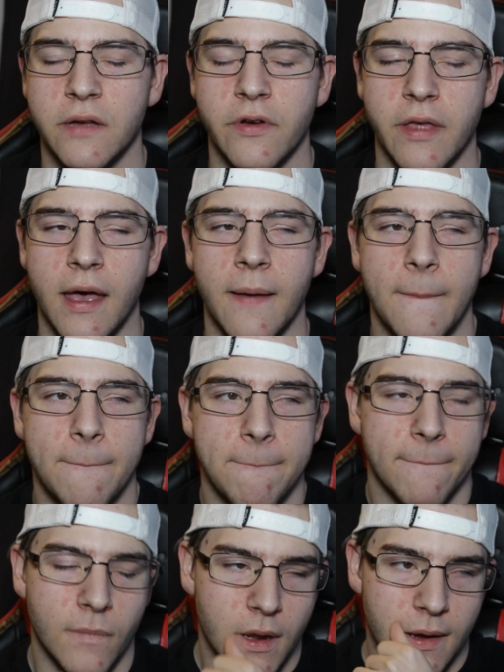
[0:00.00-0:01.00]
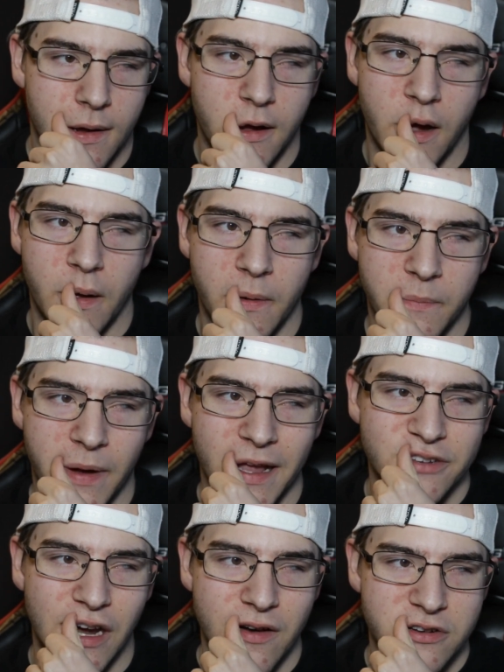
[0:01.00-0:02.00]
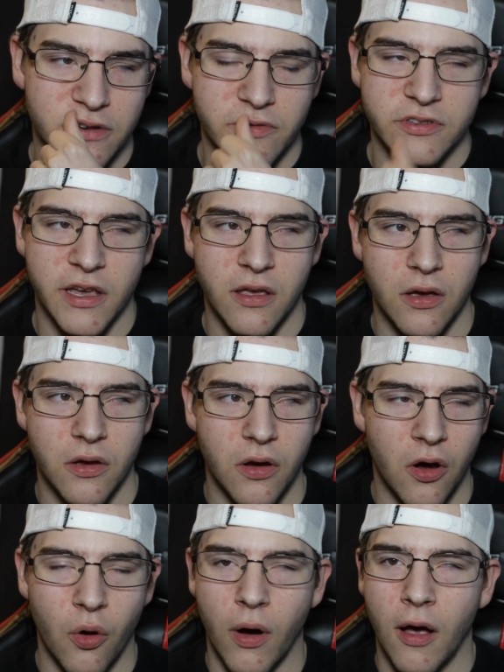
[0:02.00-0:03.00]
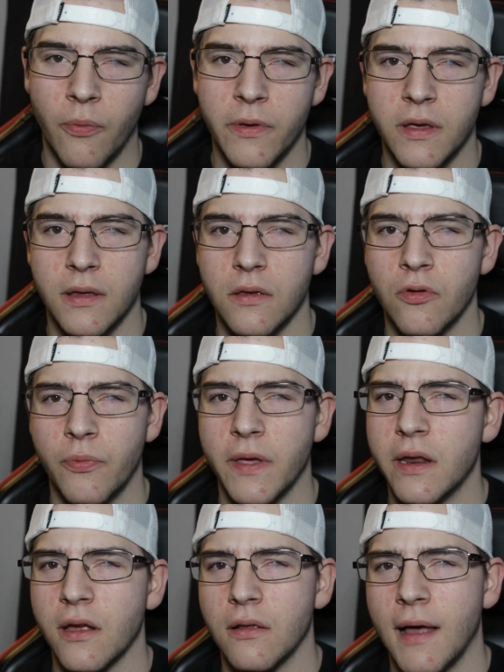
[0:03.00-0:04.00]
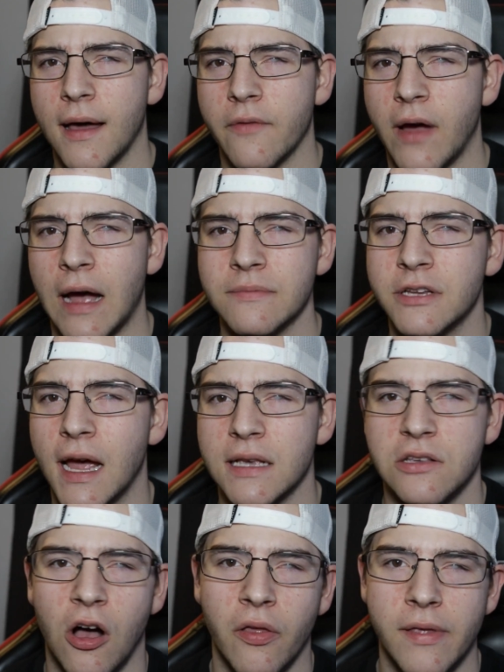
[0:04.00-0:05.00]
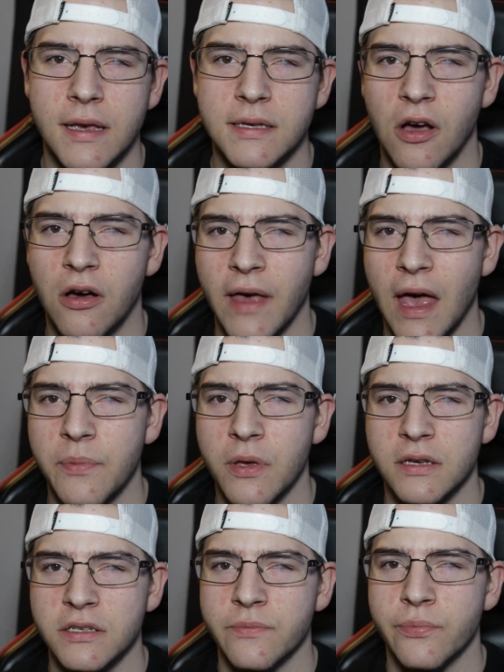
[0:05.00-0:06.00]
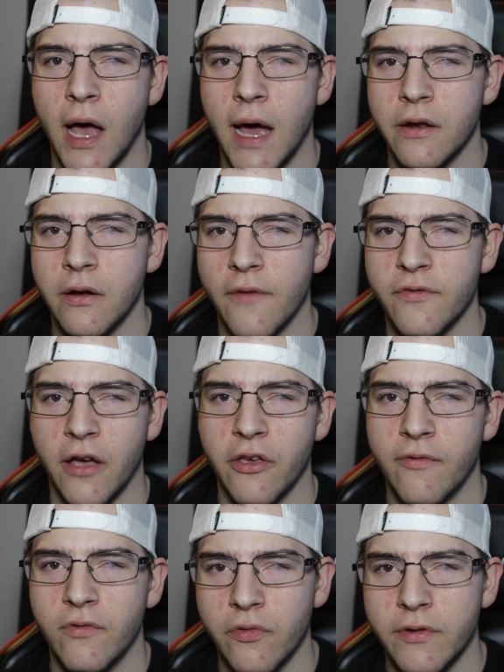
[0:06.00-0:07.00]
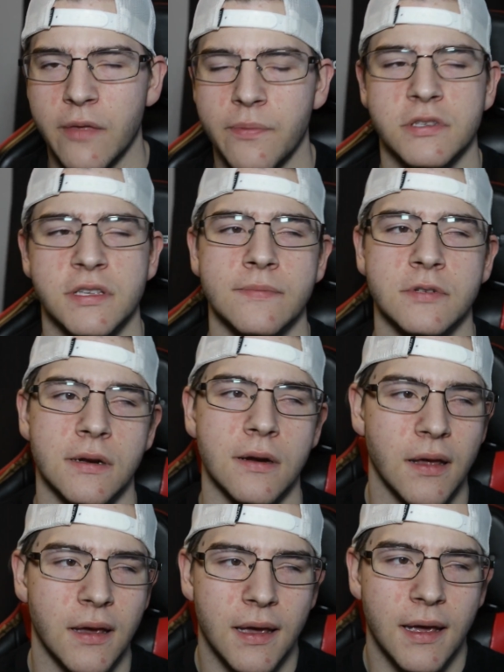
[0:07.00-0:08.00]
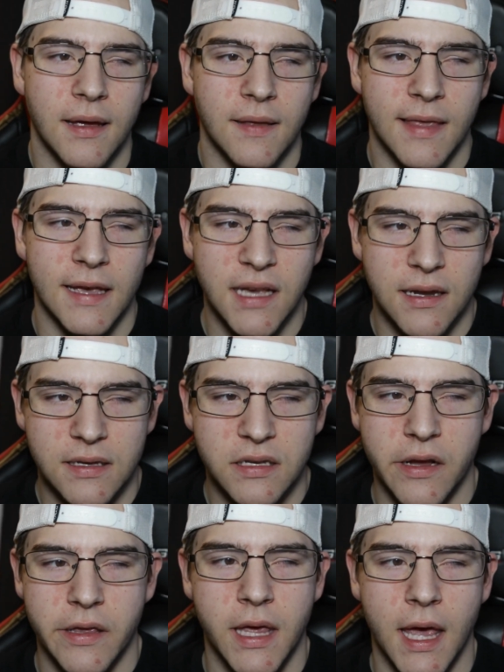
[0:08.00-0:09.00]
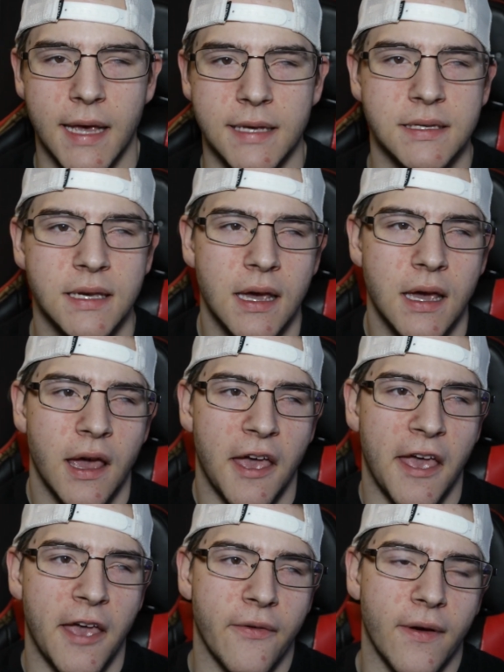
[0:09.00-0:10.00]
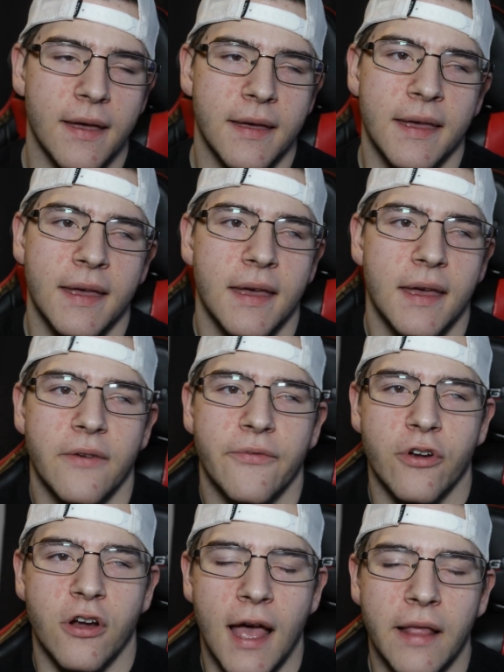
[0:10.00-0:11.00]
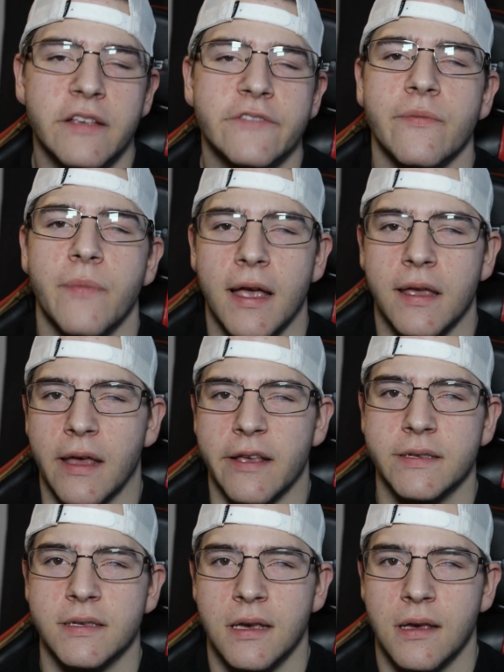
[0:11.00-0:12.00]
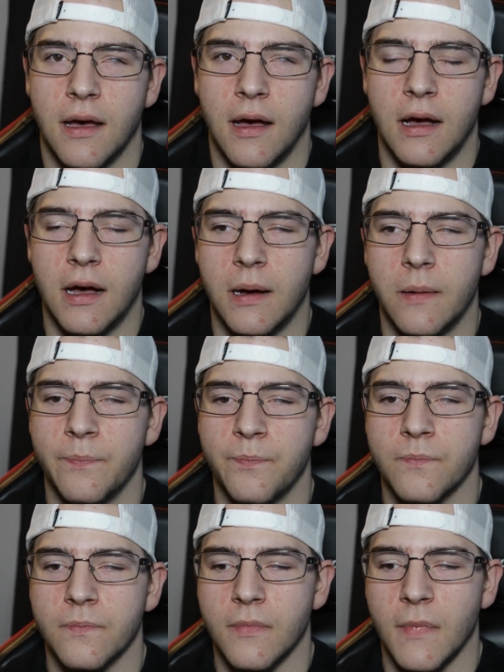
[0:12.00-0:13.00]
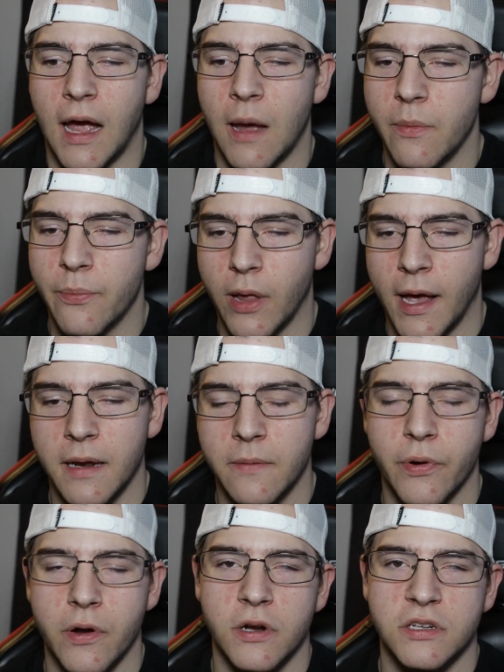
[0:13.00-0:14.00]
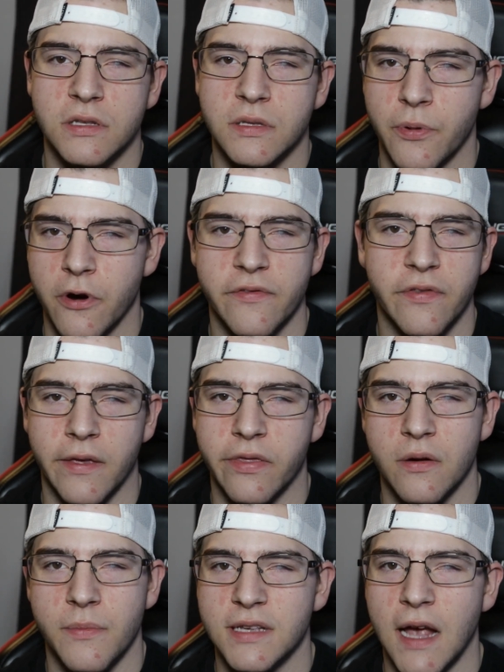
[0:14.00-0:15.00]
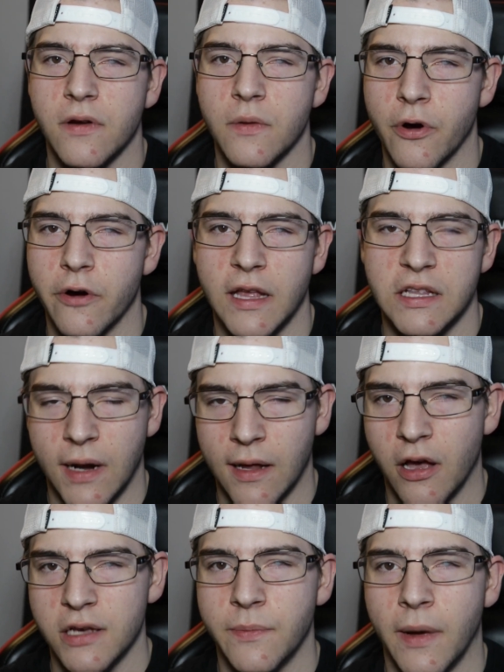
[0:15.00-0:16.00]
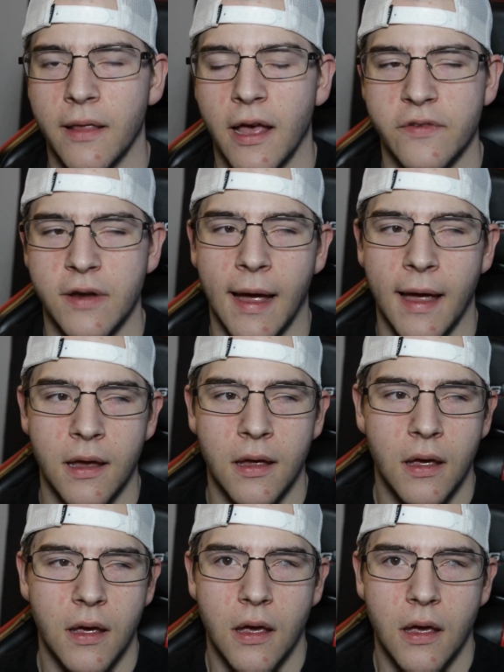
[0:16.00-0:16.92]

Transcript: stuff like that, my driver instructor was like, oh, you'll be hitting a lot of objects, all this, all that, because you're blind in your left eye, you have no depth perception. That's not necessarily the case. At least for my case, I've been blind pretty much since birth. Like 30 minutes after birth, that's when I lost my left eye.